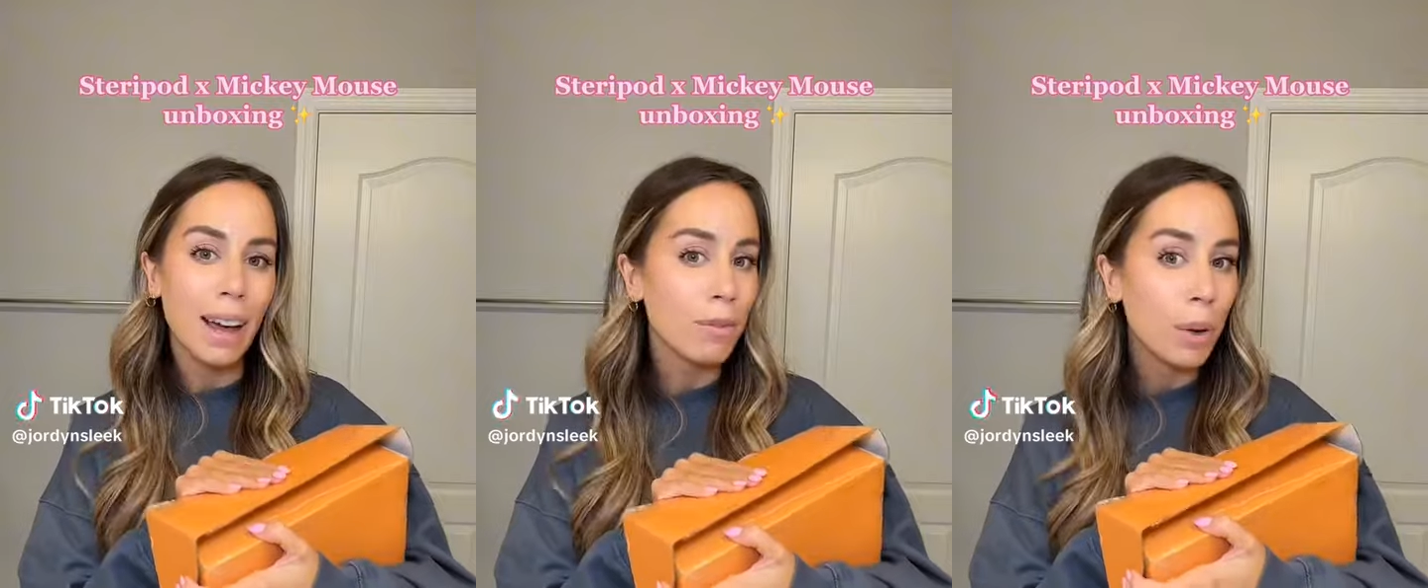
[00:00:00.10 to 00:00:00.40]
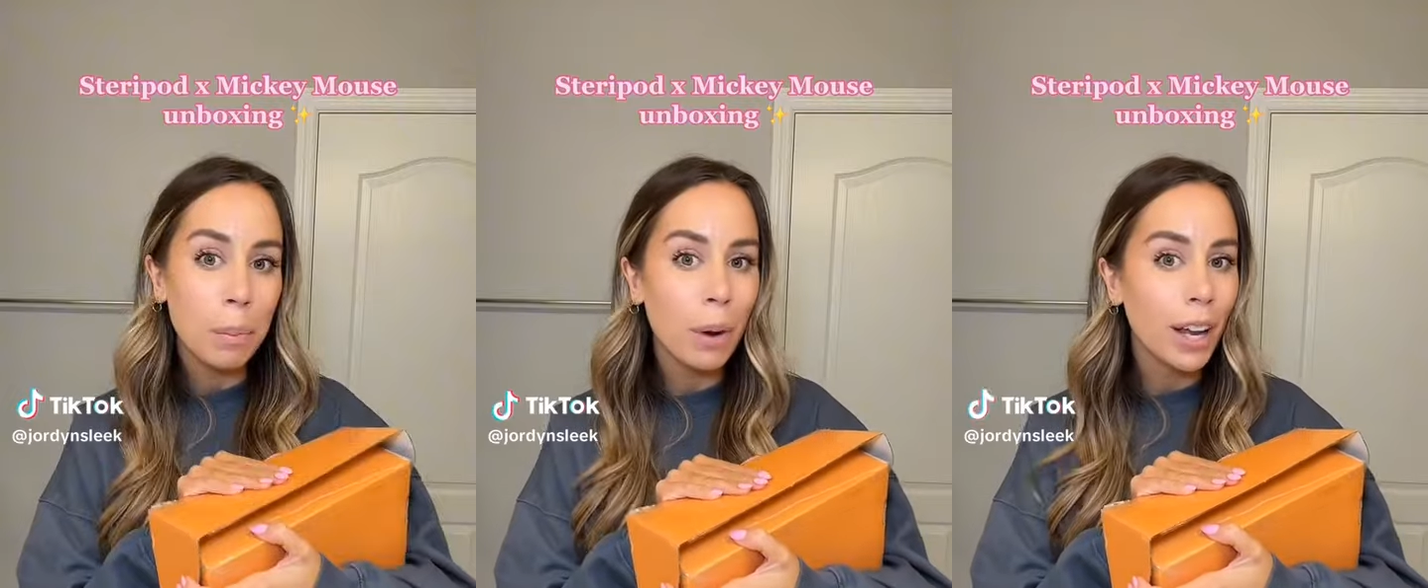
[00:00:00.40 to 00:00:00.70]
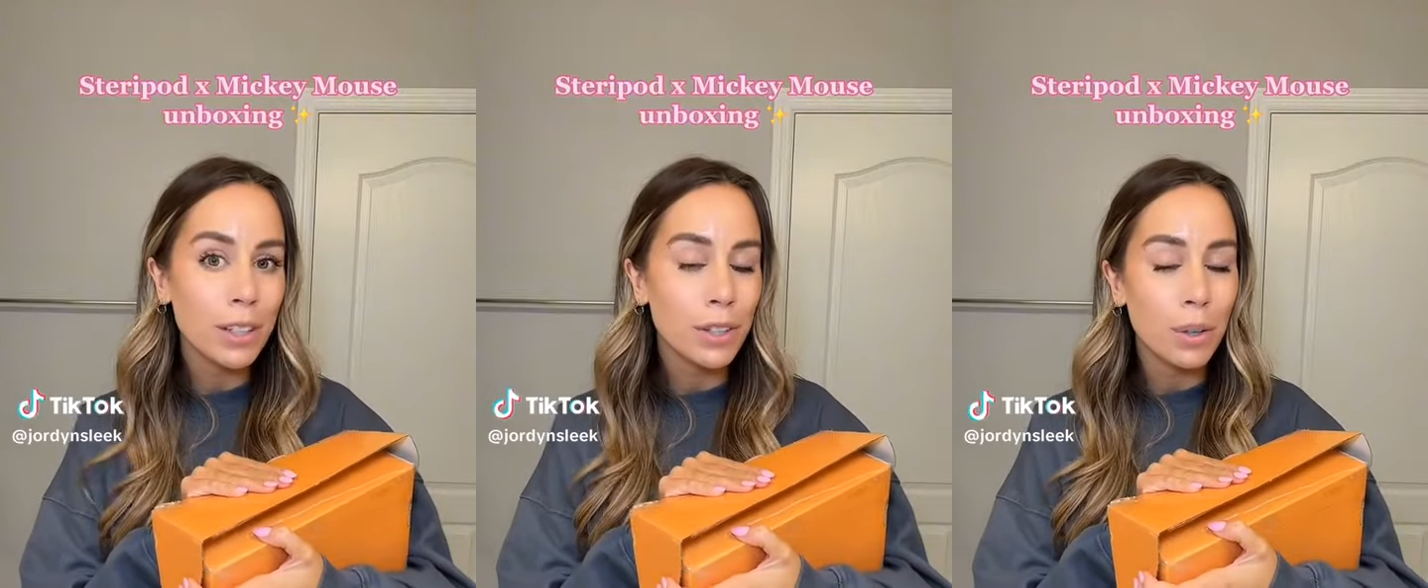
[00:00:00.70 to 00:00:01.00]
when brands do
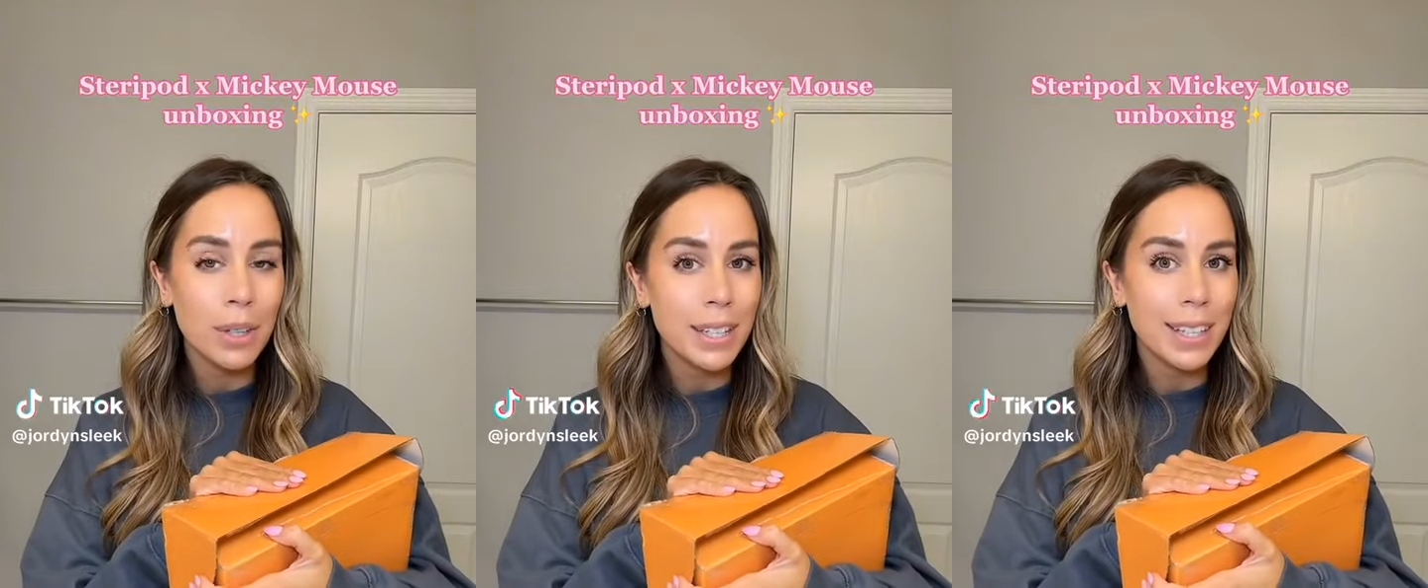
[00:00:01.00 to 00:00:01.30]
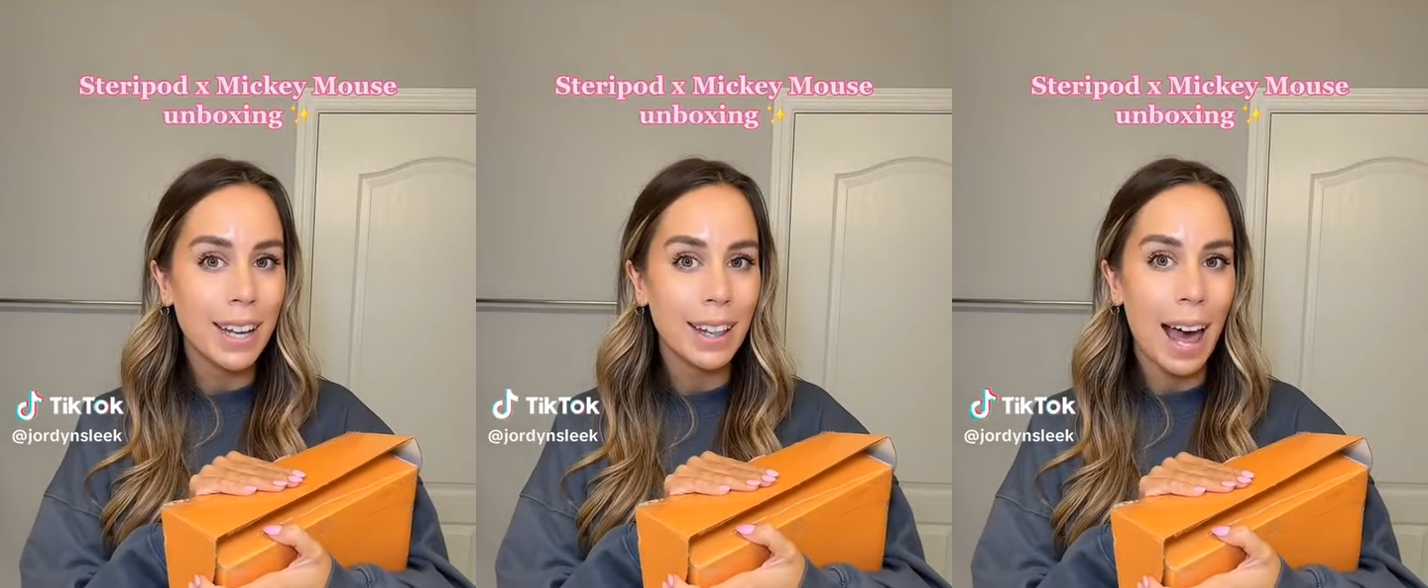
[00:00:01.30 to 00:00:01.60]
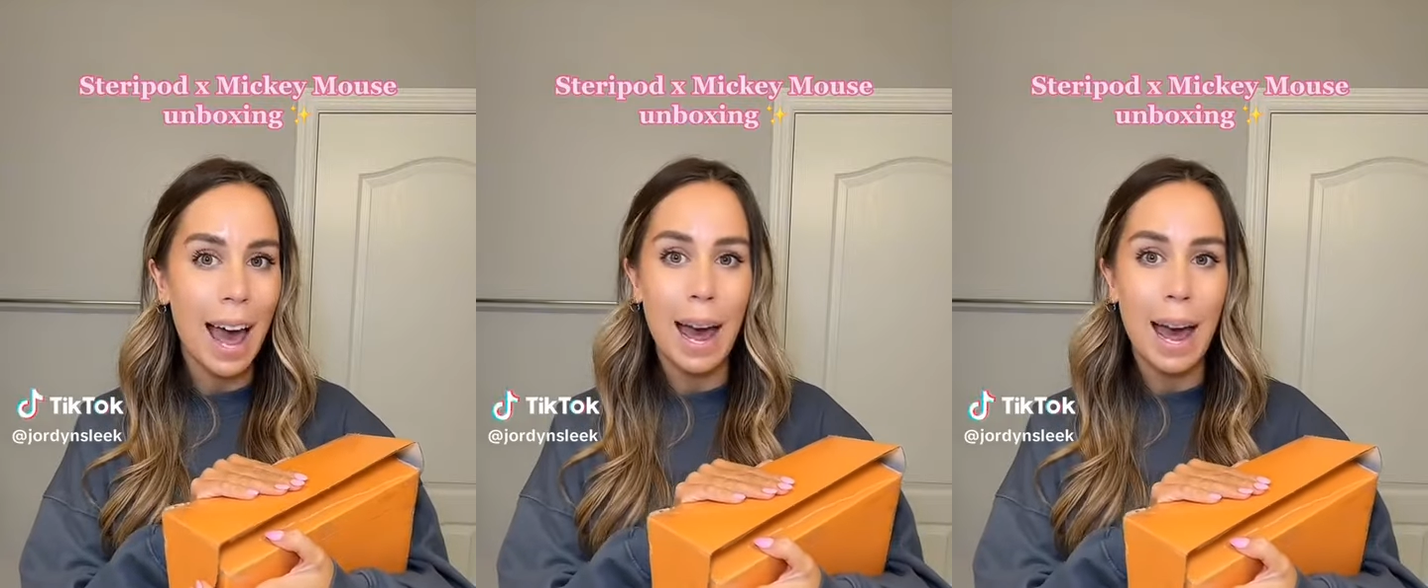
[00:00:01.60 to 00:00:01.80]
Disney collabs,